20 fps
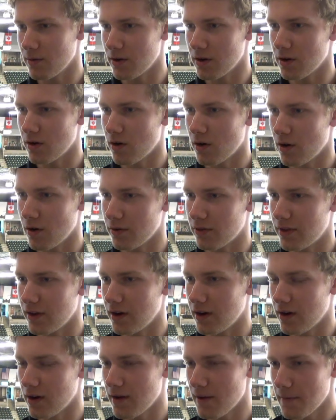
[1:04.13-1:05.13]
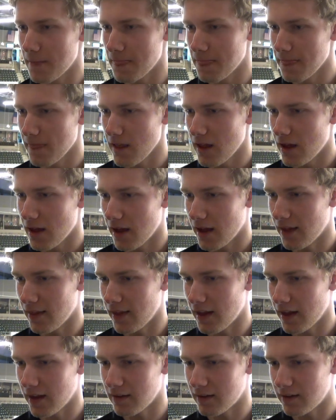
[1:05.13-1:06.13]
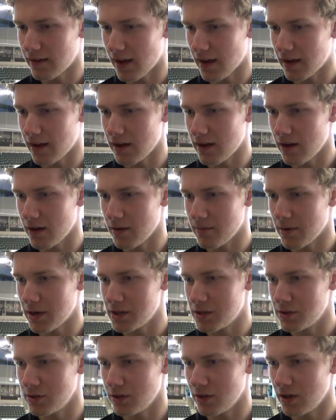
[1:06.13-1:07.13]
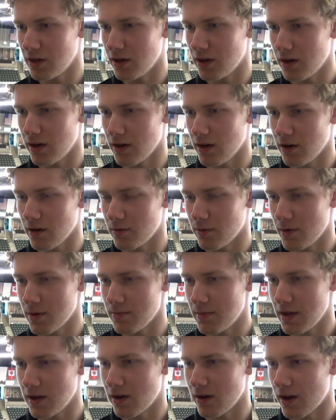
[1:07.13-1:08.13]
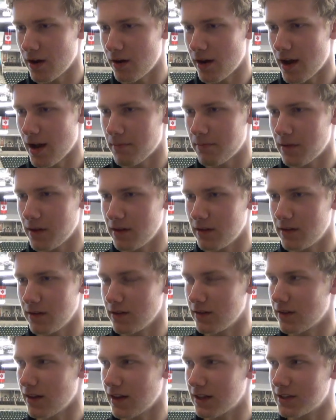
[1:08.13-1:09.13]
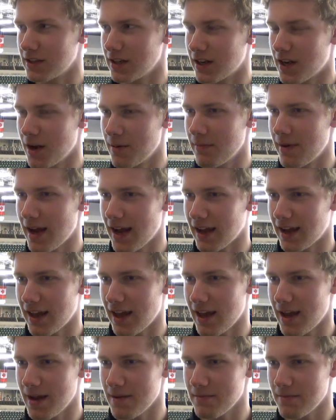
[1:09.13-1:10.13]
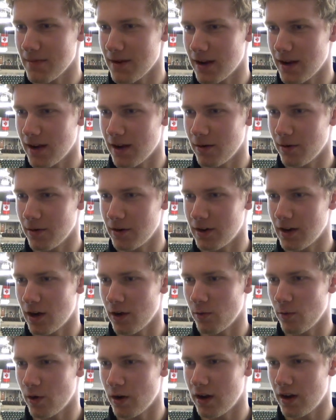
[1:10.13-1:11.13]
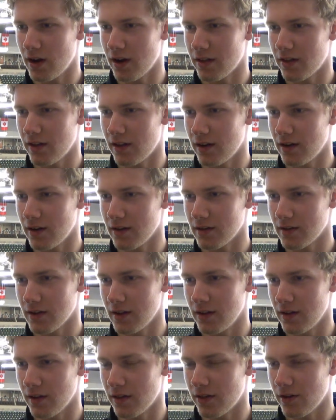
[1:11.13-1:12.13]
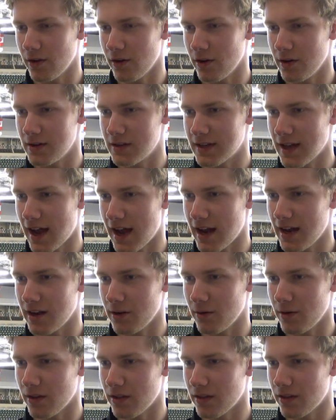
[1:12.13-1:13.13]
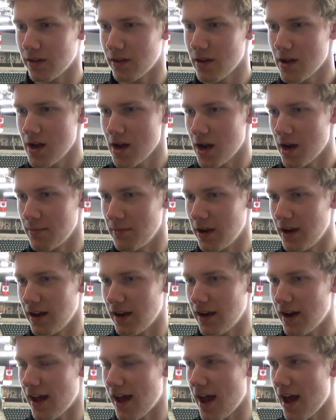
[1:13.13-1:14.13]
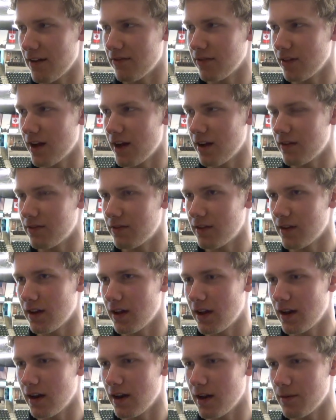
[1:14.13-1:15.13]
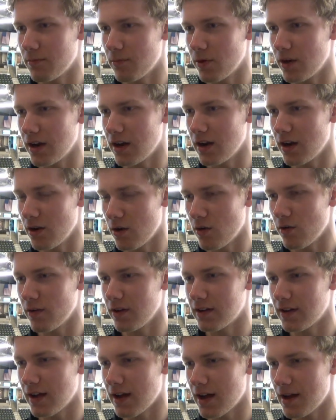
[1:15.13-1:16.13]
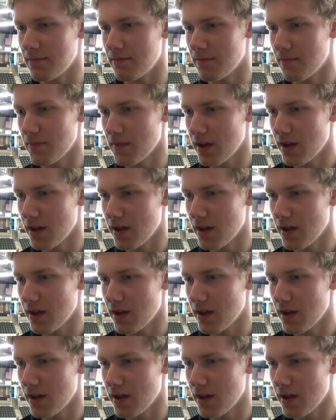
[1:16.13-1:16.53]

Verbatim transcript: when you go out there. And then second year, my junior year, we beat Grand Rapids. It was actually a comeback game. Uh, we were down one nothing in the third, tied it with a minute and a half left. Ended up winning in overtime,